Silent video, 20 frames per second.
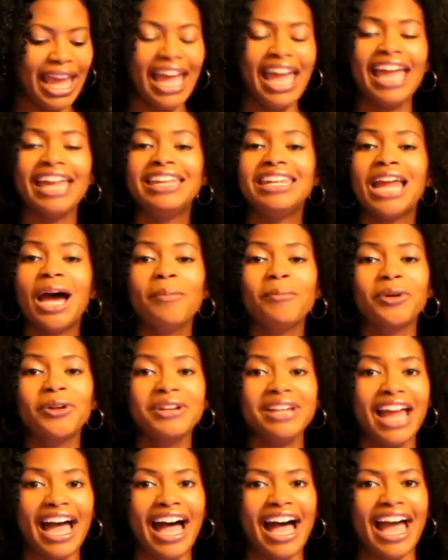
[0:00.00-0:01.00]
And number
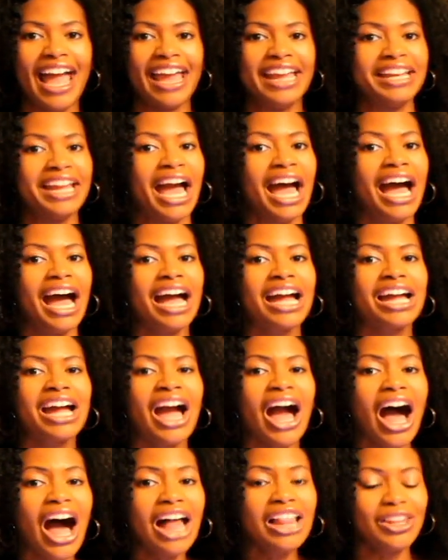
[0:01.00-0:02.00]
9,
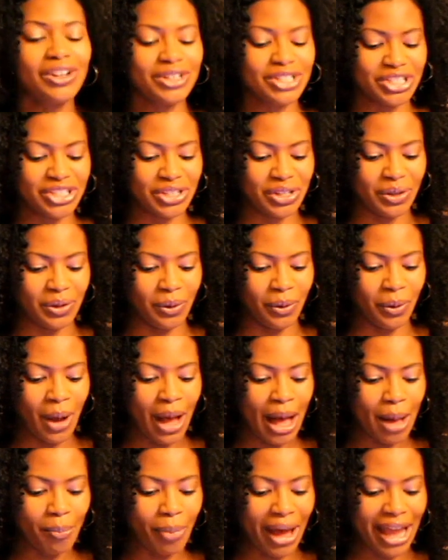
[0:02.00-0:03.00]
Color Zoo
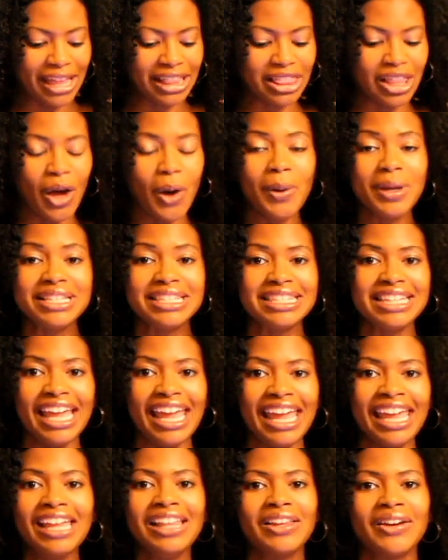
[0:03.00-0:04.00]
by Lois
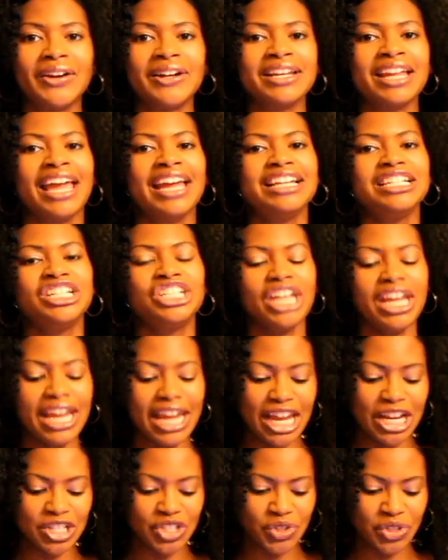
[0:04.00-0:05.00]
Ehlert. She
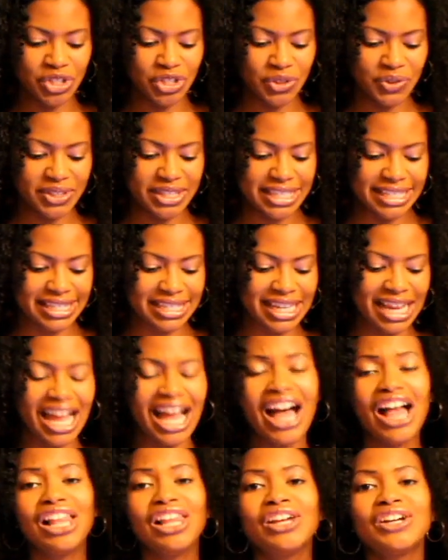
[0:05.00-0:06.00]
introduces
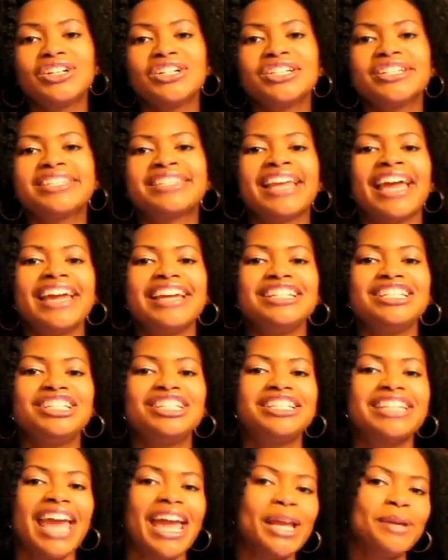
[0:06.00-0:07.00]
colors,
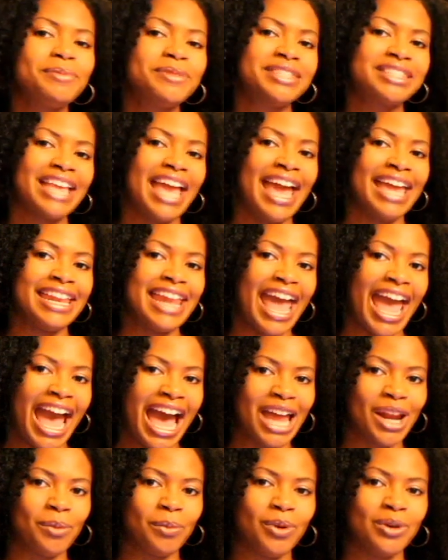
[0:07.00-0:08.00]
shapes, and
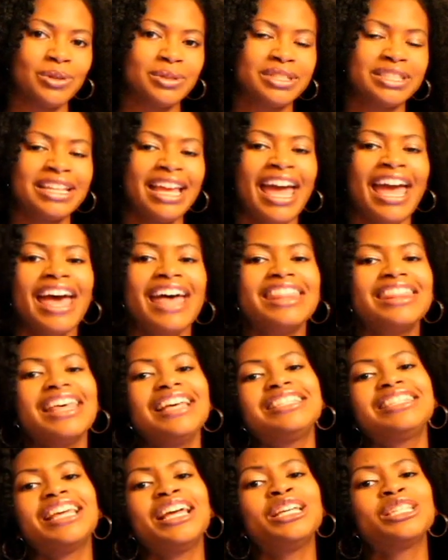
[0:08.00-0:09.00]
animals.
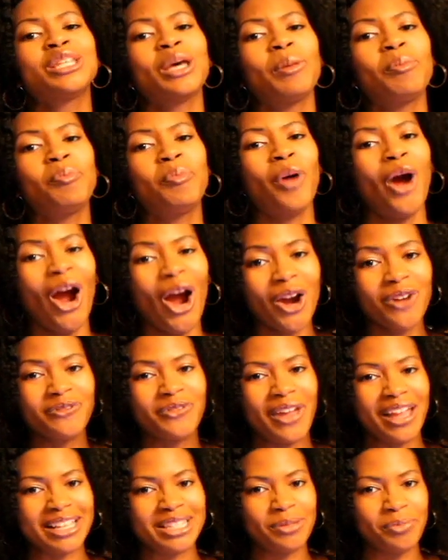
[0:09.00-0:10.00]
This is a
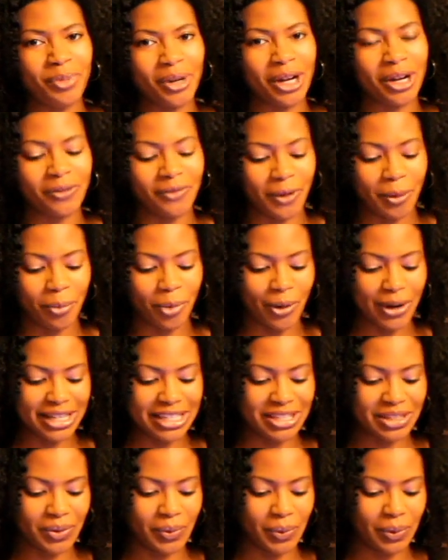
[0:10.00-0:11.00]
perfect book for
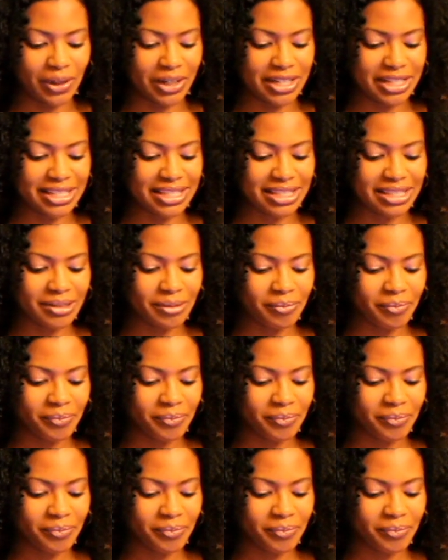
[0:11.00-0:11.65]
preschoolers.